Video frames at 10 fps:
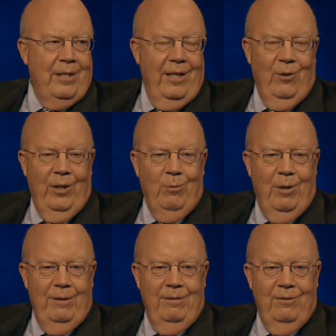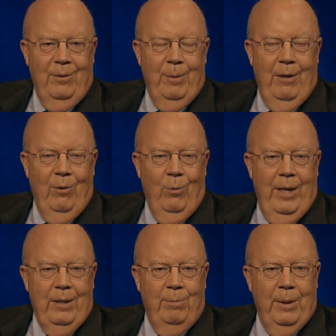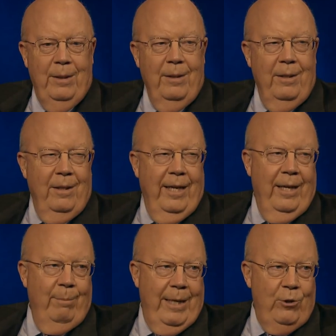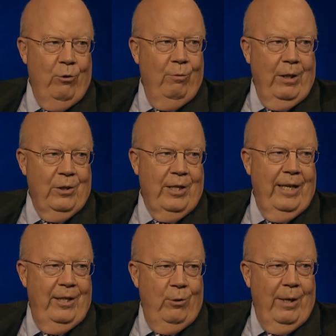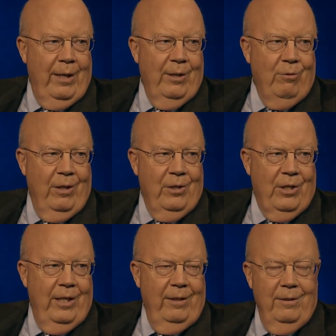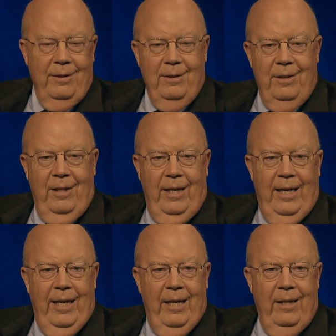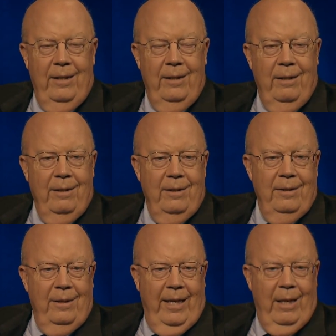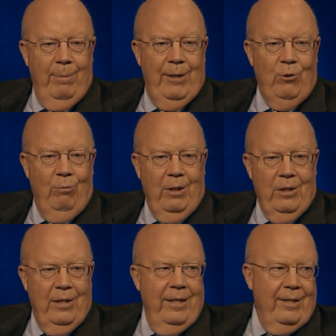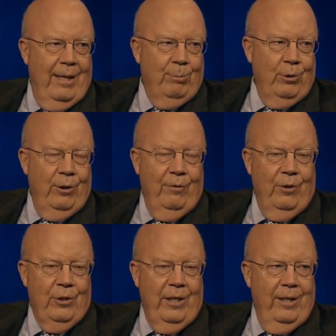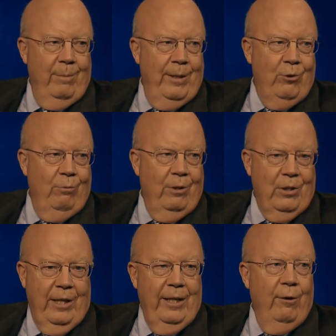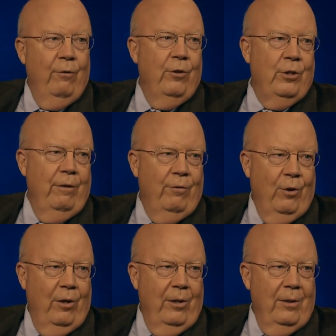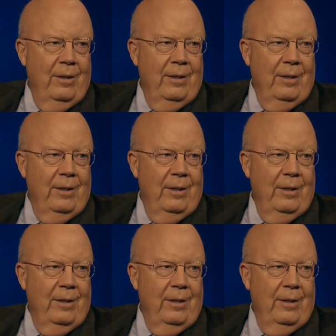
The only one from there that went, but they had a major in real estate. I knew I liked real estate, and they had a major in real estate. Temple University had a major in real estate. University of Florida.